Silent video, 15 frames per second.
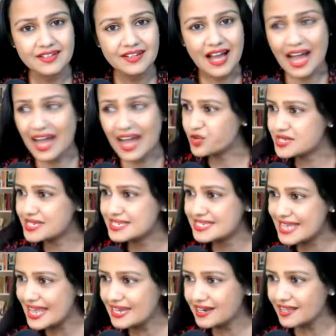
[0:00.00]
I could
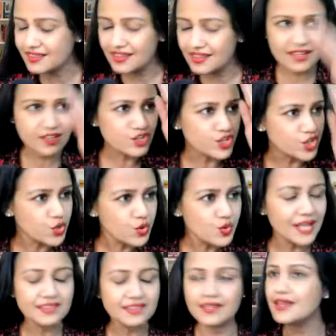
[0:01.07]
say nothing, do
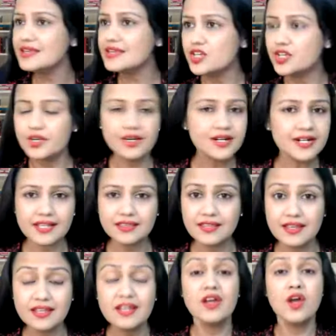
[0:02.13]
nothing, hear nothing.